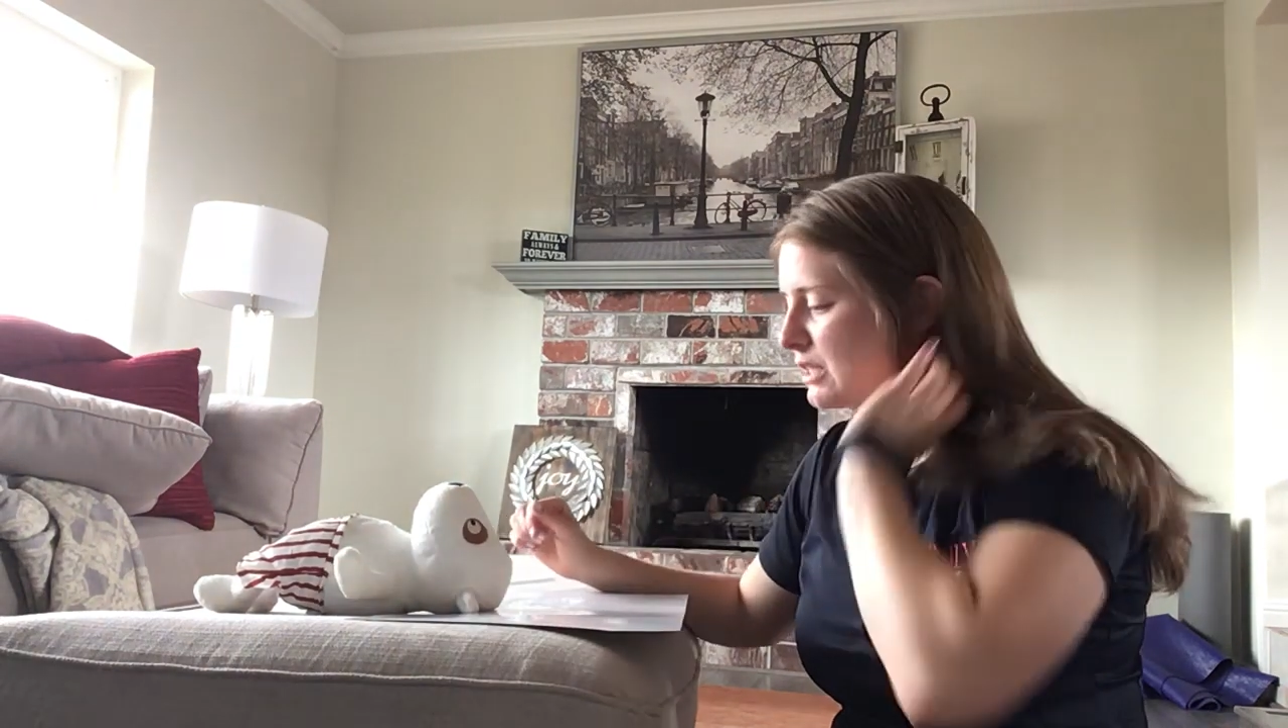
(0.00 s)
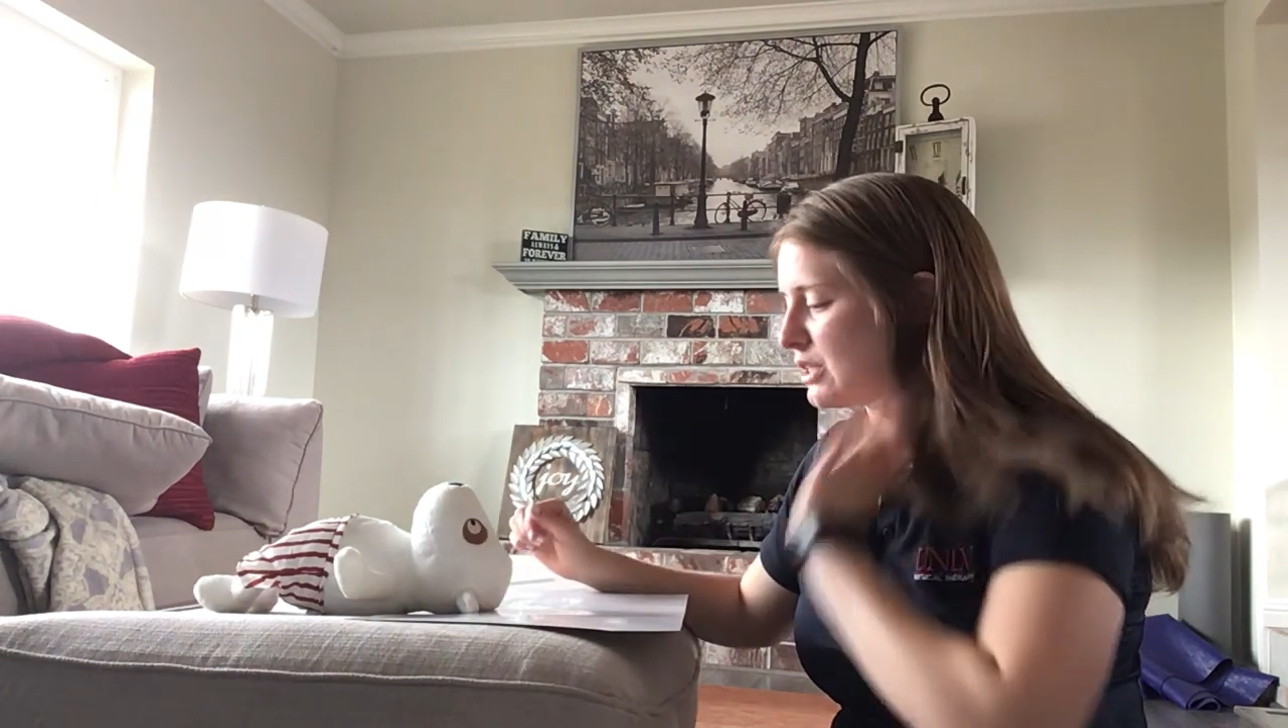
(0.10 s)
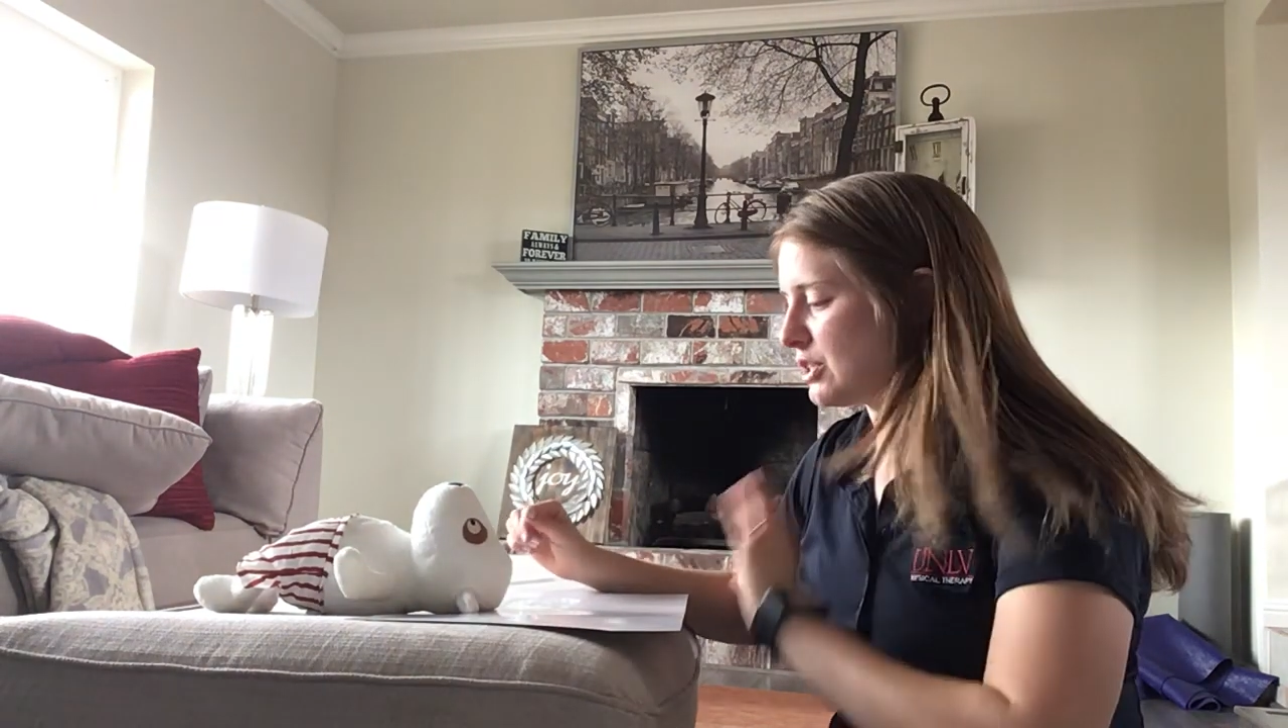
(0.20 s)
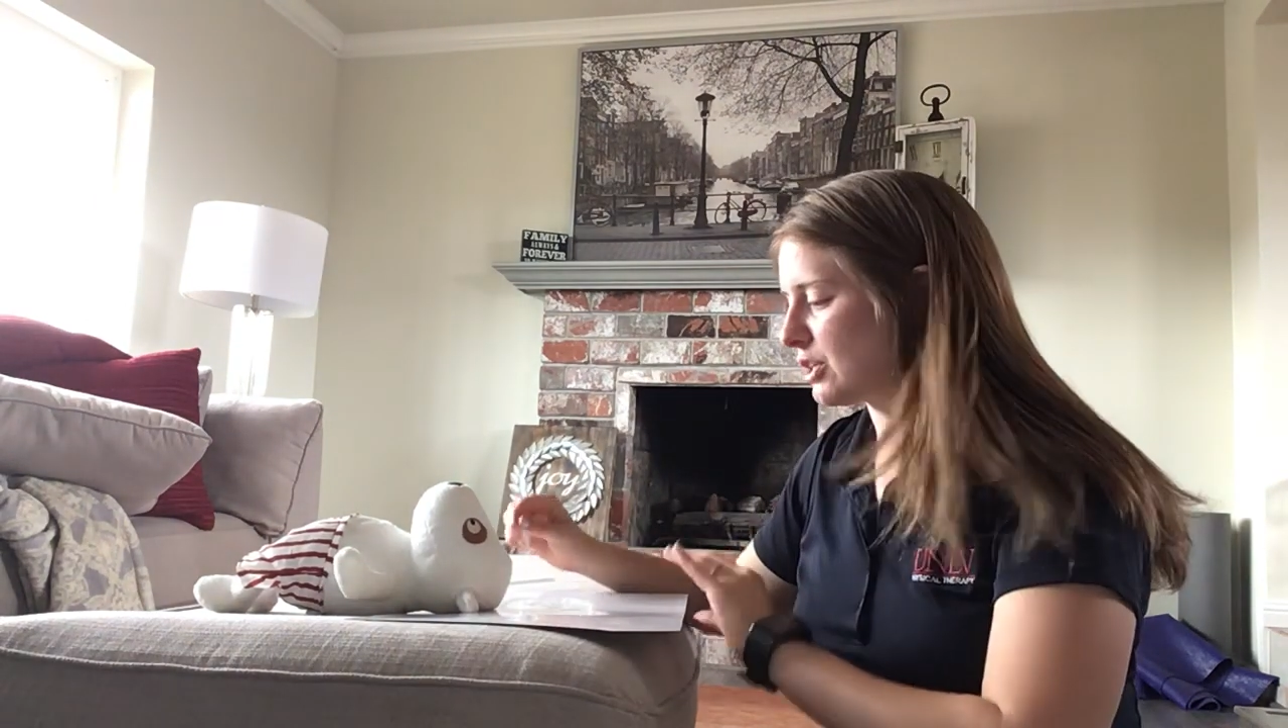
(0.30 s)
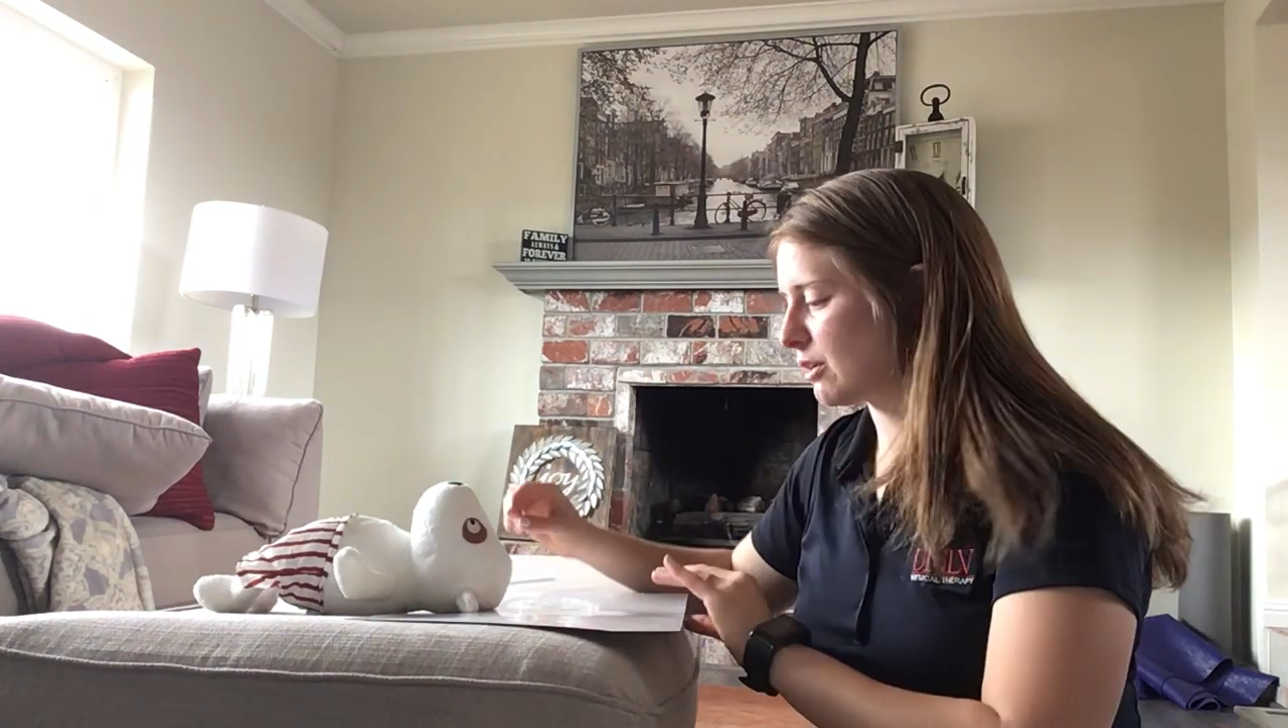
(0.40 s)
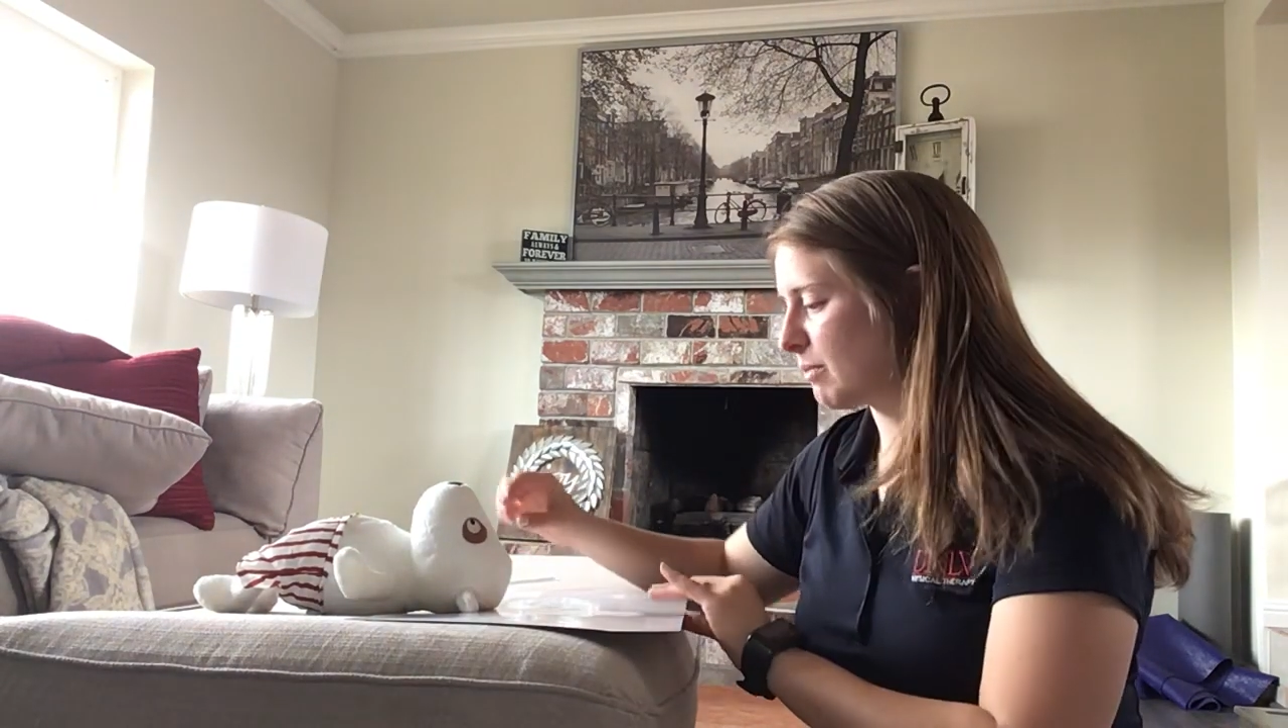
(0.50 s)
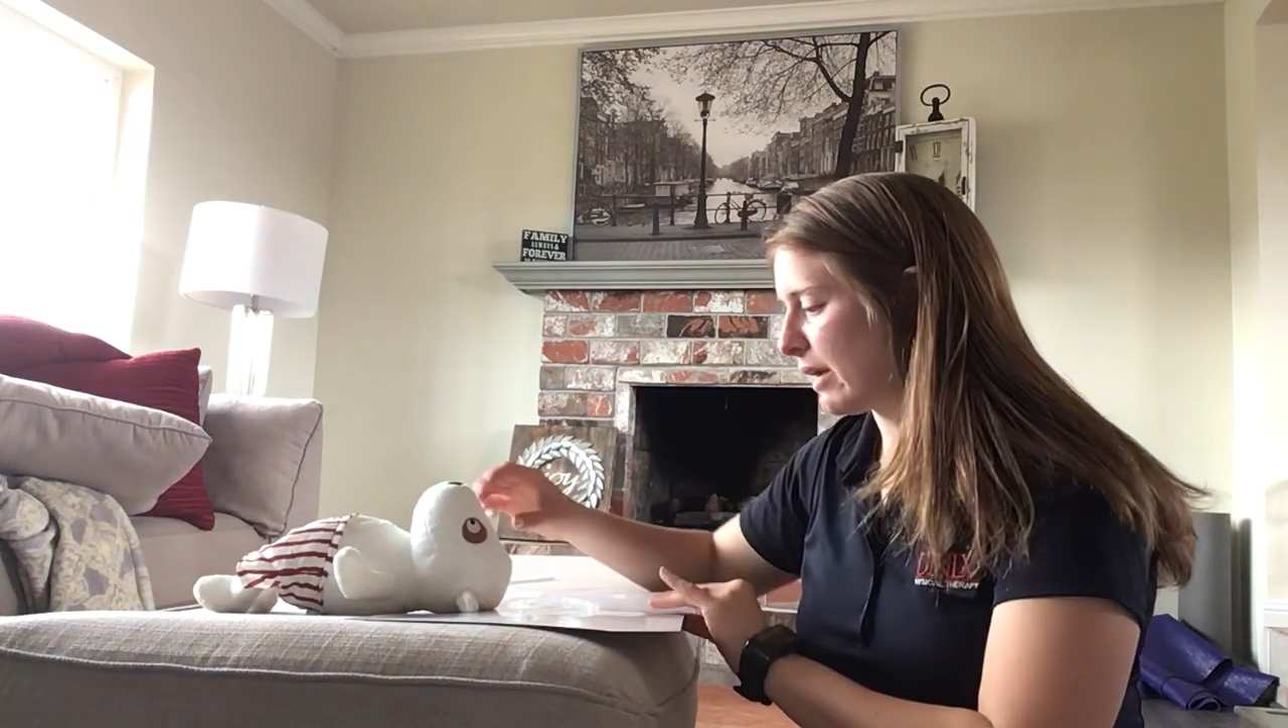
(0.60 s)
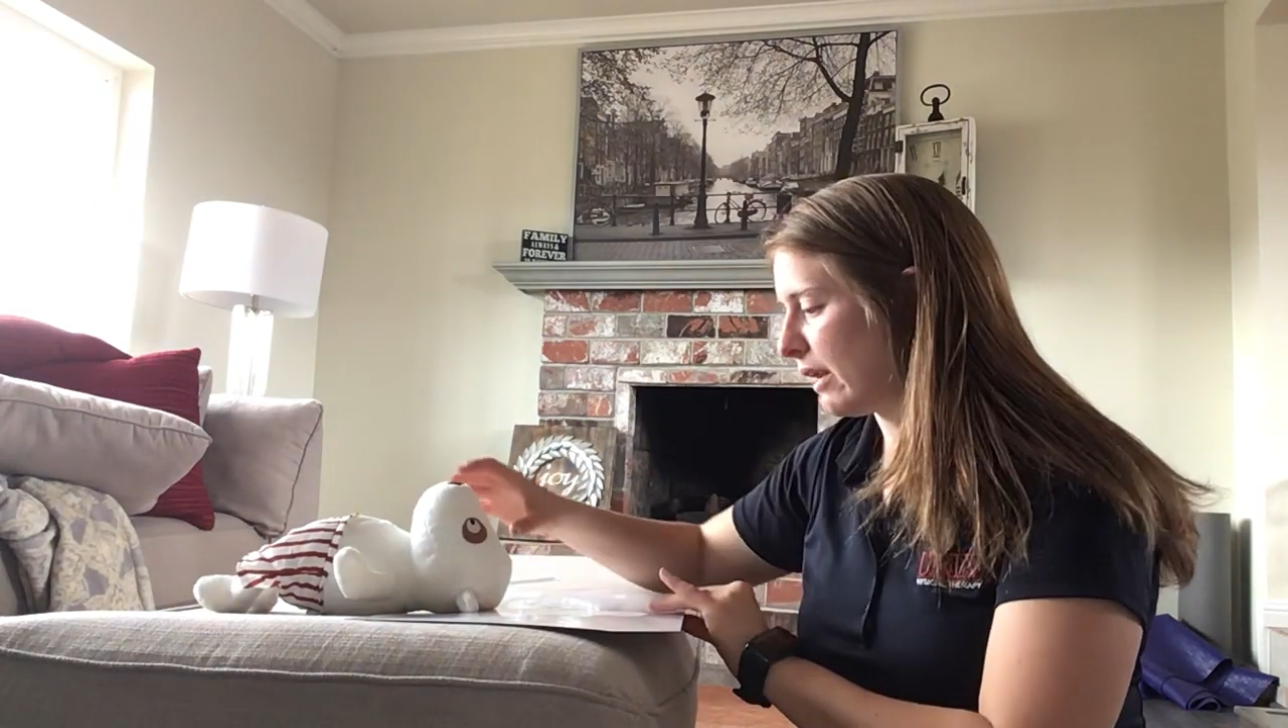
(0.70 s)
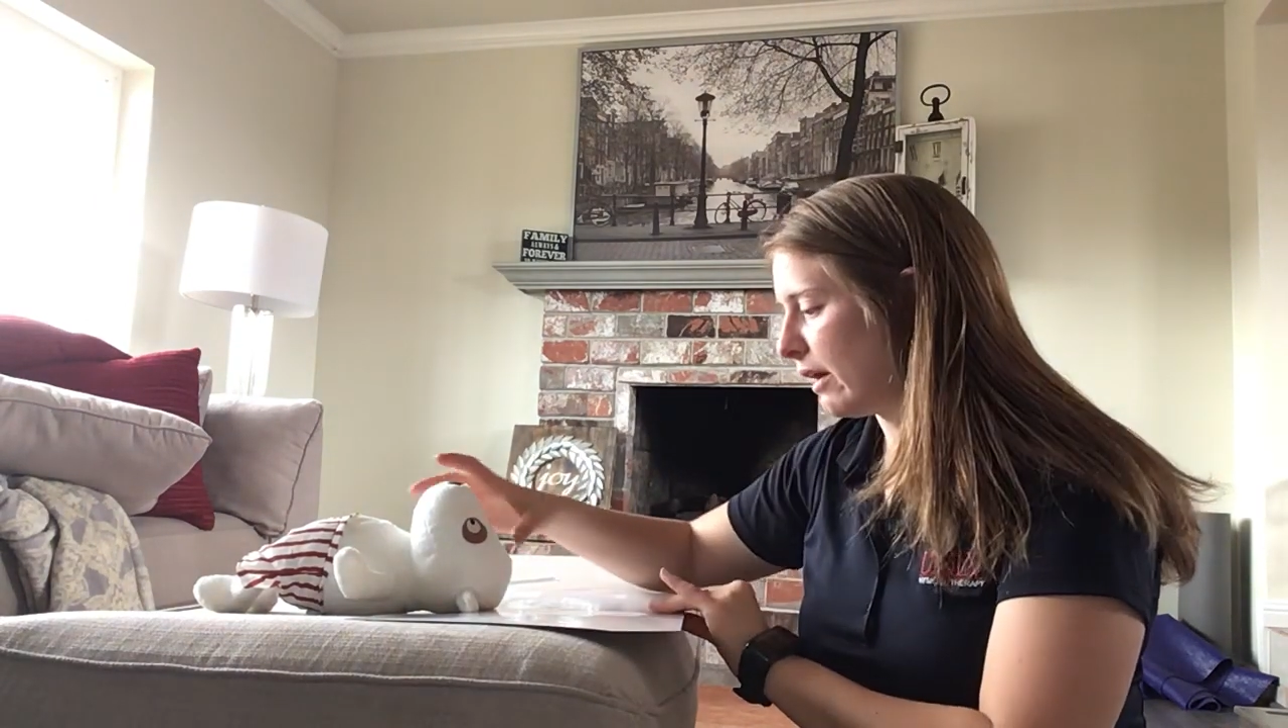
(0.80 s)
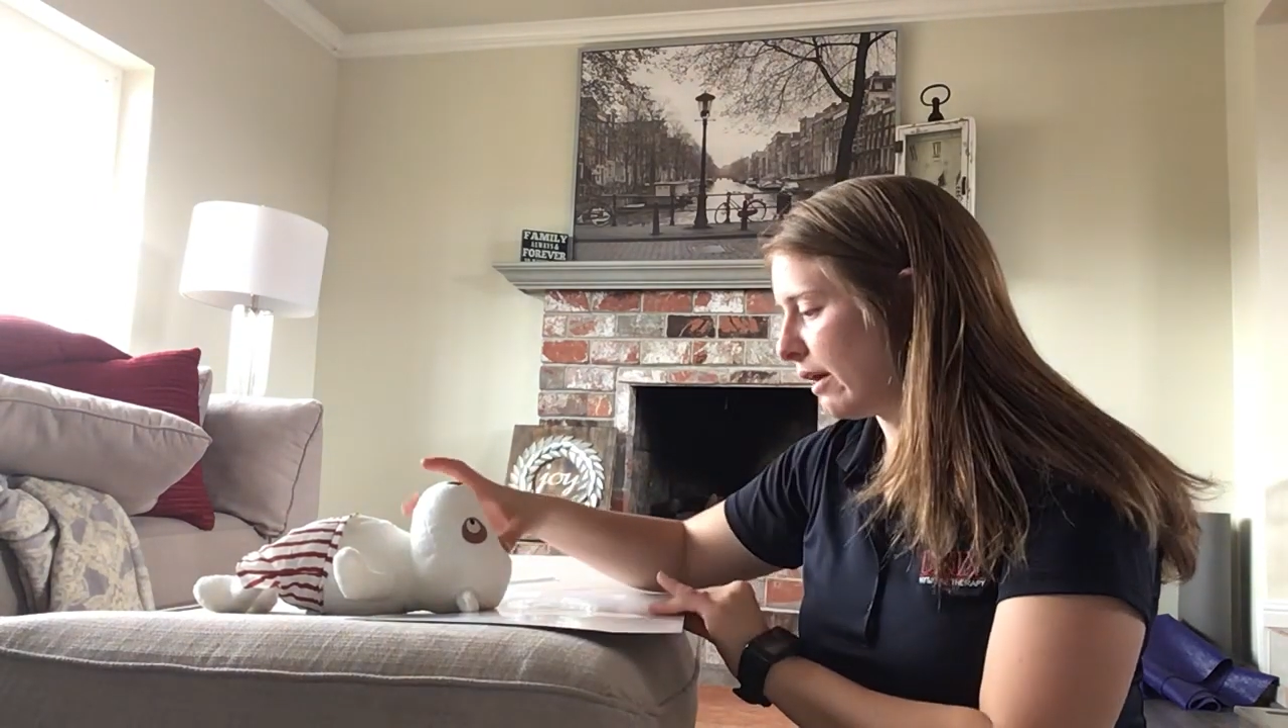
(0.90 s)

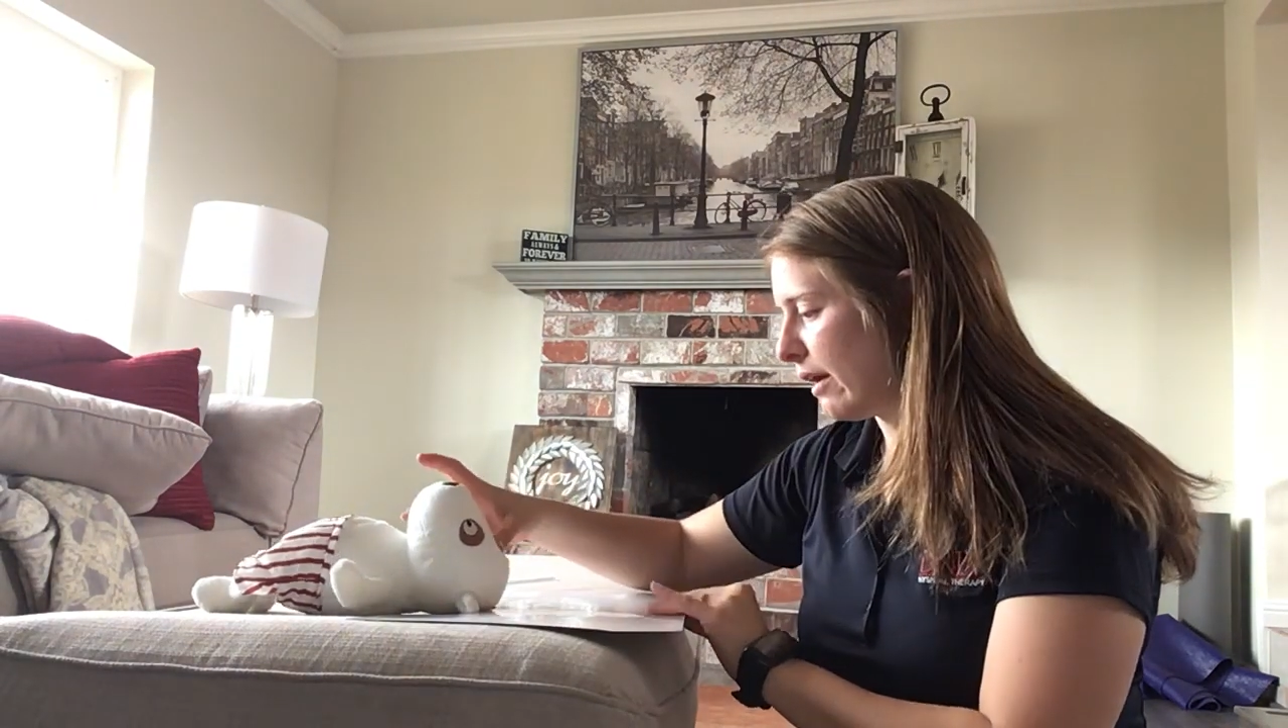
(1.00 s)
determine